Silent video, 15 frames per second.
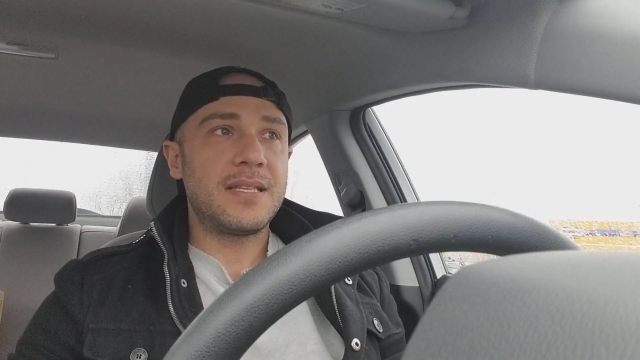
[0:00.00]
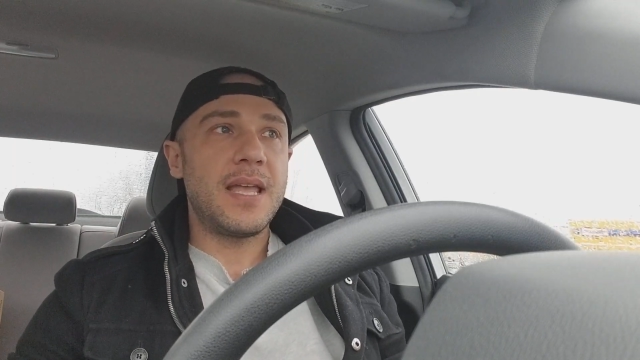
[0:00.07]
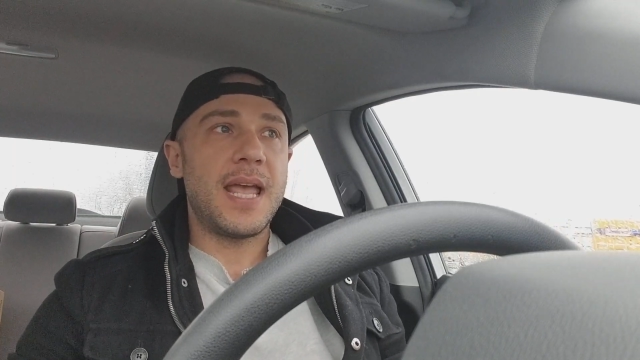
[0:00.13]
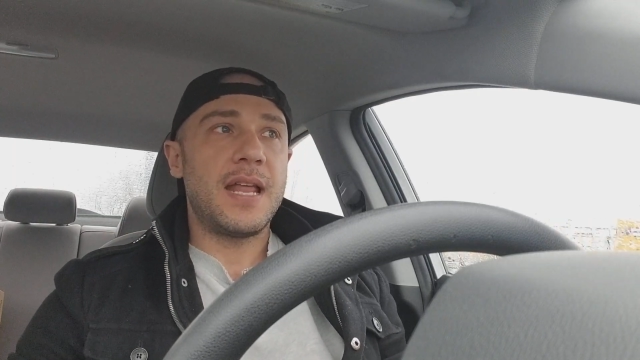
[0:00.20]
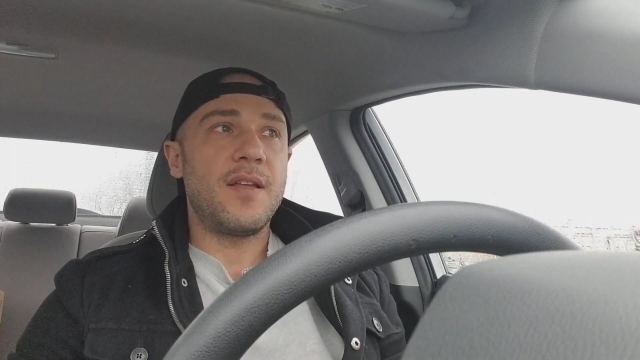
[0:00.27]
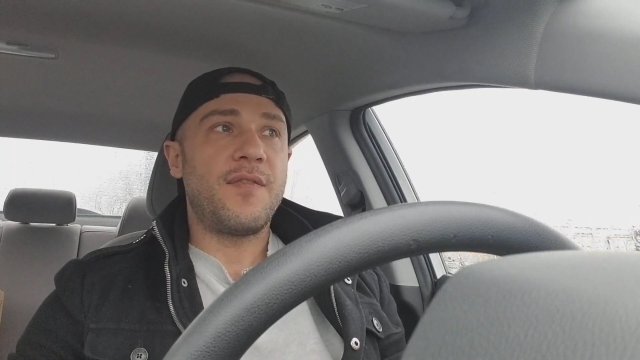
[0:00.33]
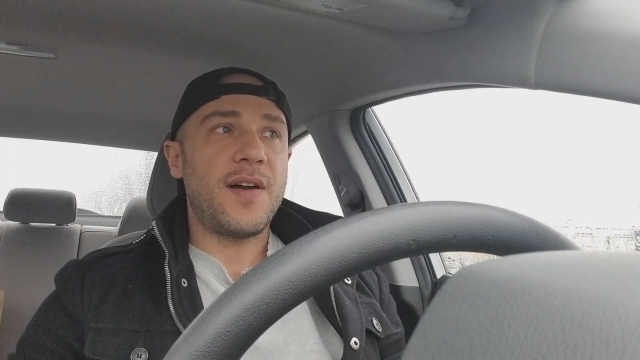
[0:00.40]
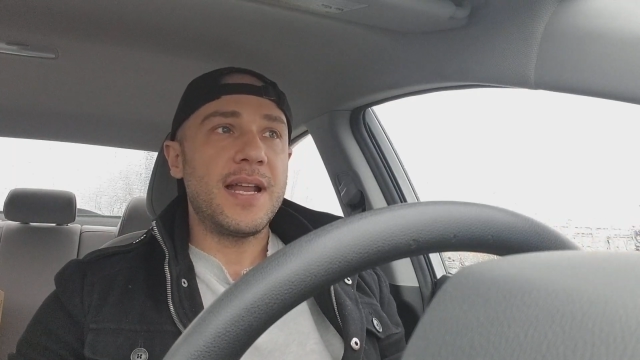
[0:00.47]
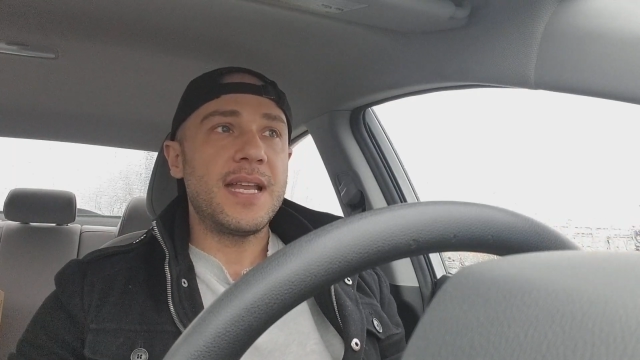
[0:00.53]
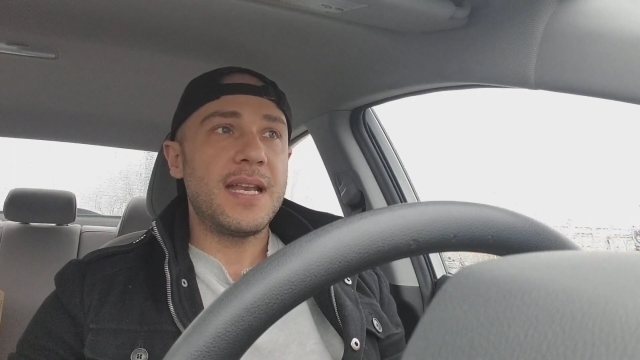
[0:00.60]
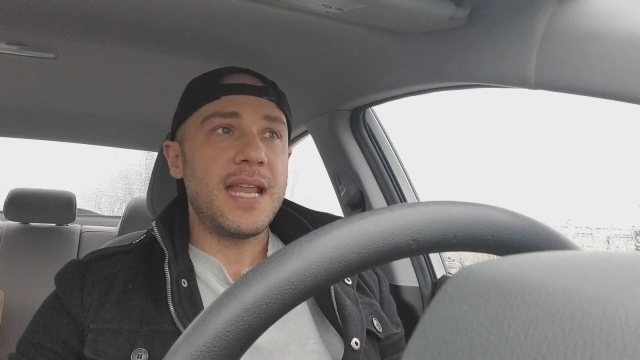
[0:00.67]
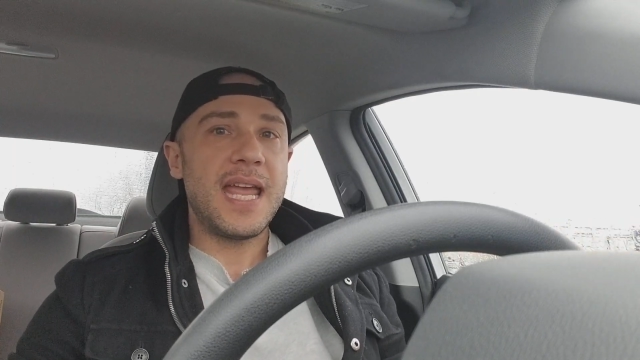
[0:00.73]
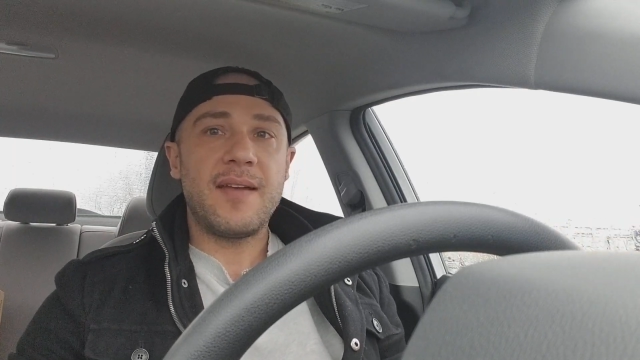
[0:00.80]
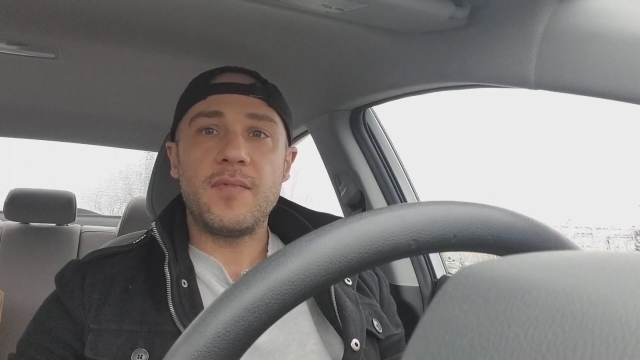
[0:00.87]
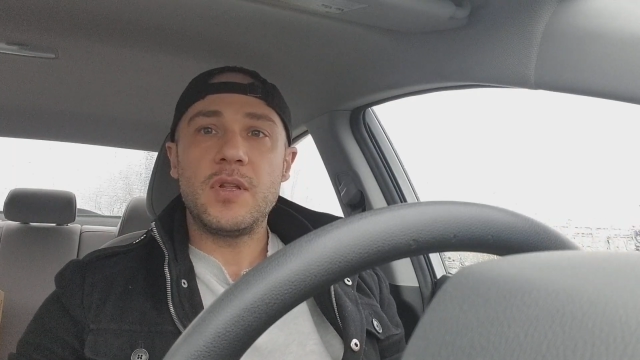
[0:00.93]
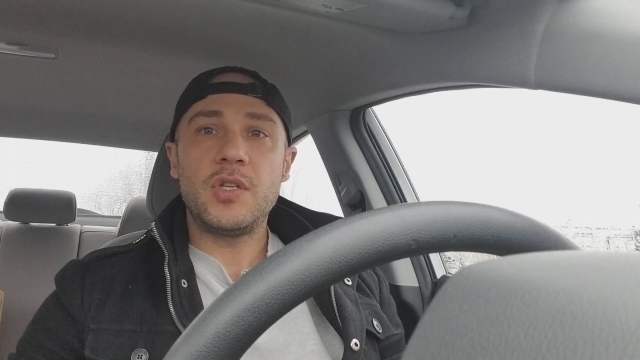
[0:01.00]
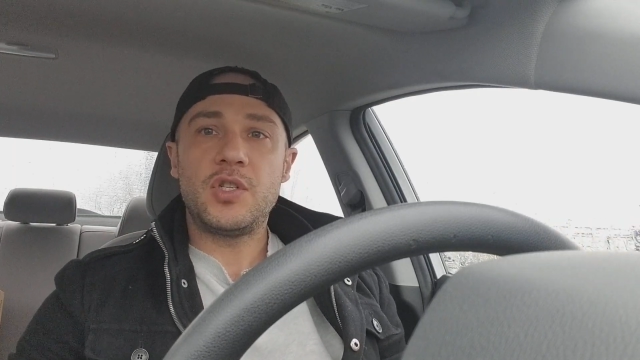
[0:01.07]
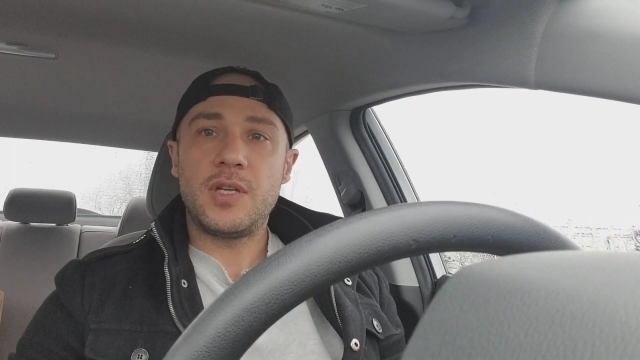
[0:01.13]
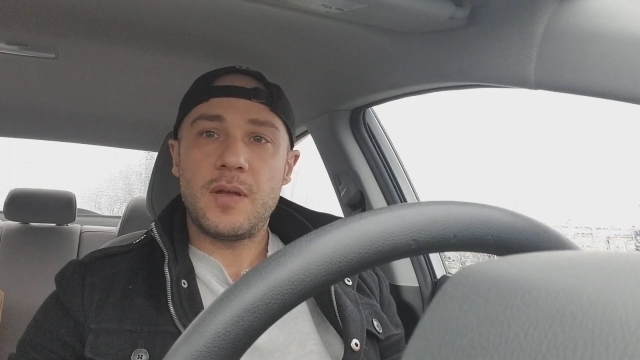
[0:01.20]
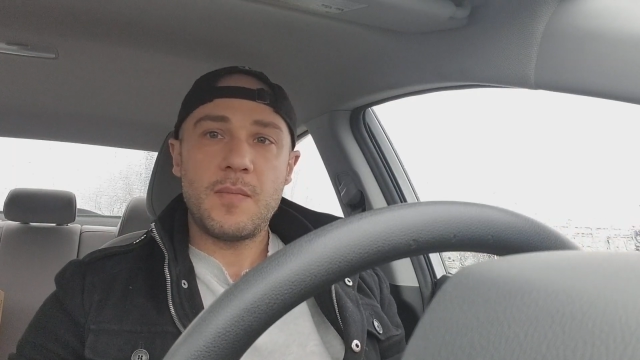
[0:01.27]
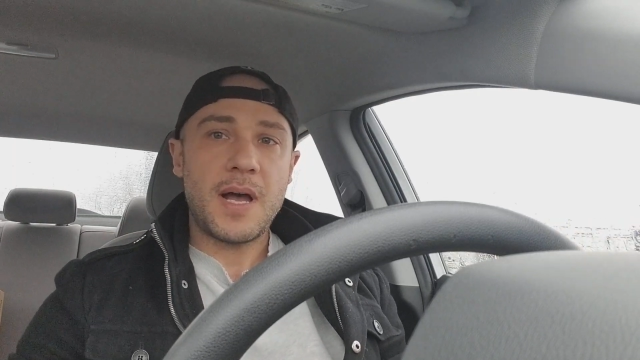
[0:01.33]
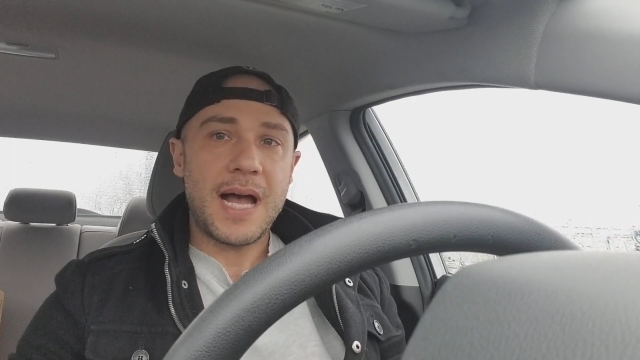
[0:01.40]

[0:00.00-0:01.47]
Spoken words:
that if I didn't have the gym,